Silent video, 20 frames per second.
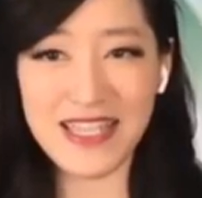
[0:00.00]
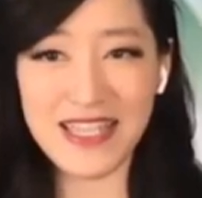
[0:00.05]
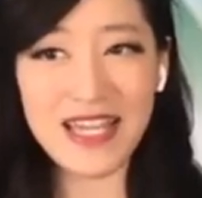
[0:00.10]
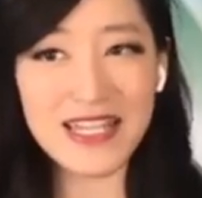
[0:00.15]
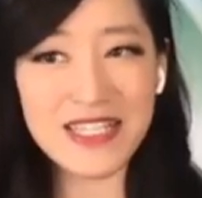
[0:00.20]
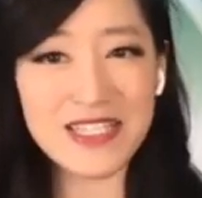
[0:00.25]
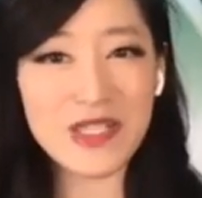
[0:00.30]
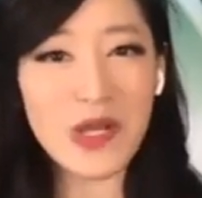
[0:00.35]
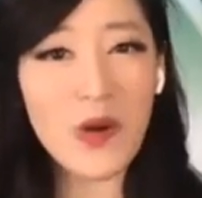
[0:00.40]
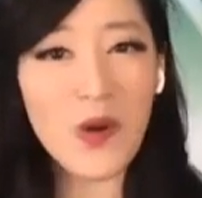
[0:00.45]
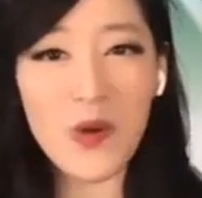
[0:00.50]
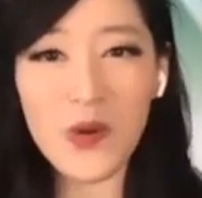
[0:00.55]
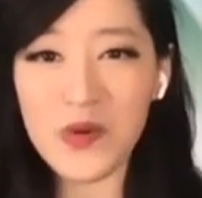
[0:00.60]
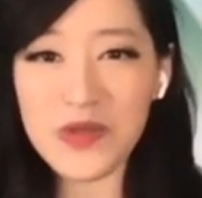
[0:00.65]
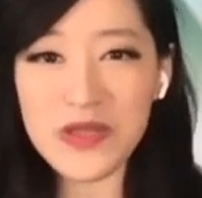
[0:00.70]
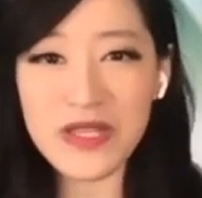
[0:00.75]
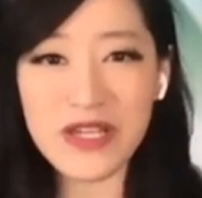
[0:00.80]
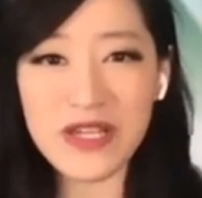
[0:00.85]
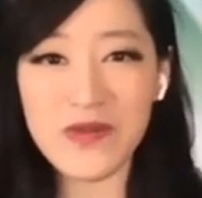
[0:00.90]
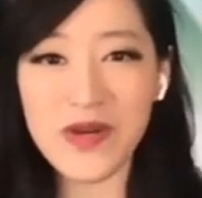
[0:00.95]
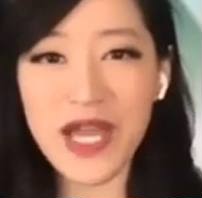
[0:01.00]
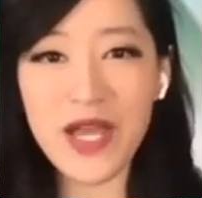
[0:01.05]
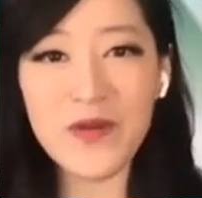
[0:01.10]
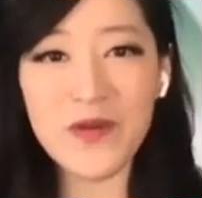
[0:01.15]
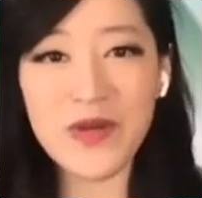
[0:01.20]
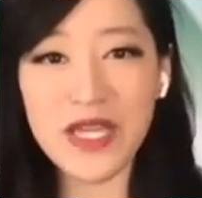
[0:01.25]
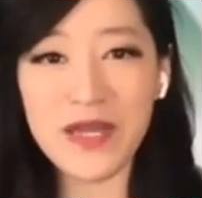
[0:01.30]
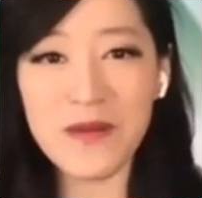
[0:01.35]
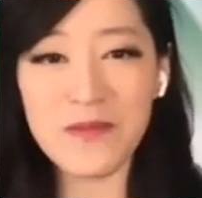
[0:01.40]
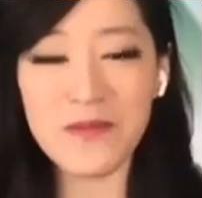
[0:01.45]
That is the only way
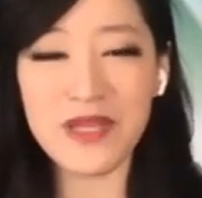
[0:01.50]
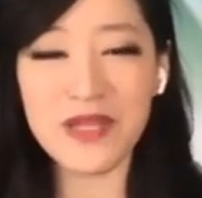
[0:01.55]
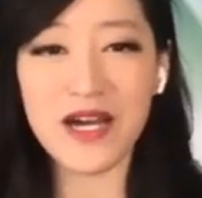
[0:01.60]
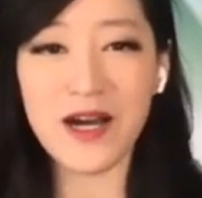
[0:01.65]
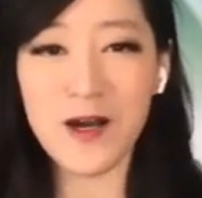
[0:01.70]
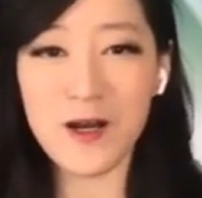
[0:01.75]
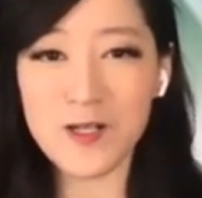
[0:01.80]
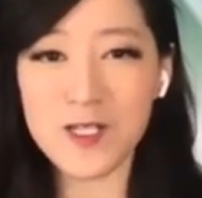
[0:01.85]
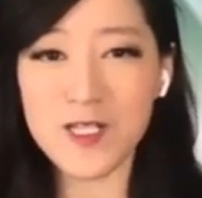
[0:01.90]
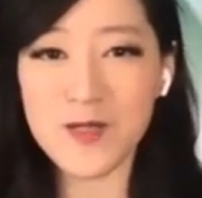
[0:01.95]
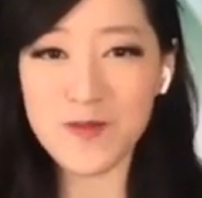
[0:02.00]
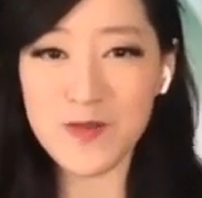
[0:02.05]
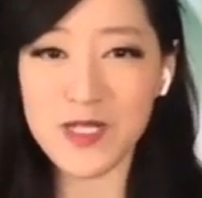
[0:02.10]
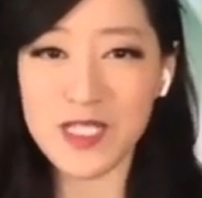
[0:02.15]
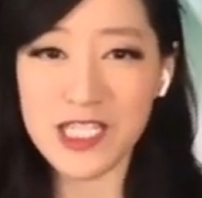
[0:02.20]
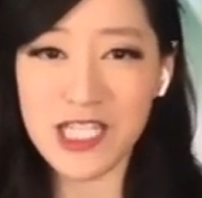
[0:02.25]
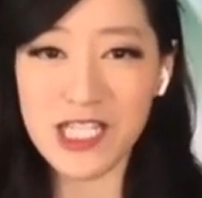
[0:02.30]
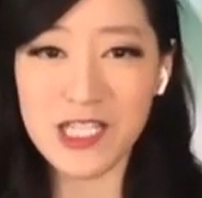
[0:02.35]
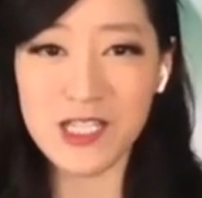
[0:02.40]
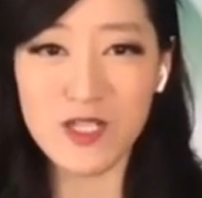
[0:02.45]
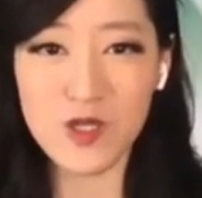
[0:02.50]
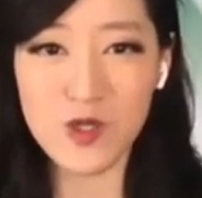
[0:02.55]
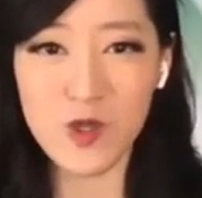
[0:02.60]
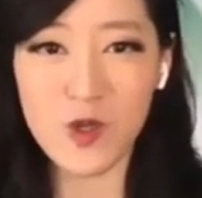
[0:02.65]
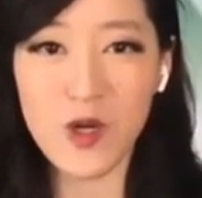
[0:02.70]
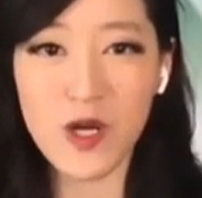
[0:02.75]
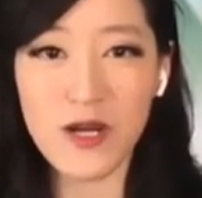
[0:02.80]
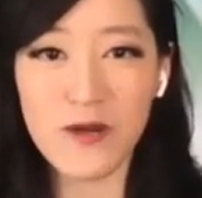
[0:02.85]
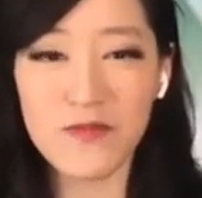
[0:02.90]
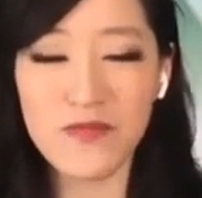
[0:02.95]
we can be 100%
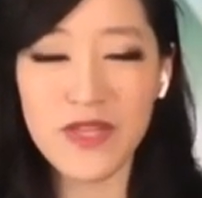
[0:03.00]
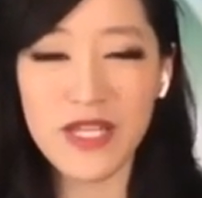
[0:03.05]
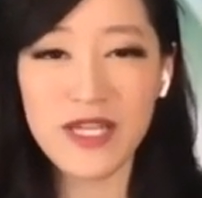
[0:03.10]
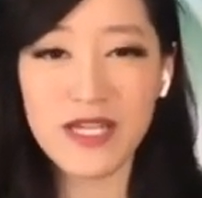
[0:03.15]
sure.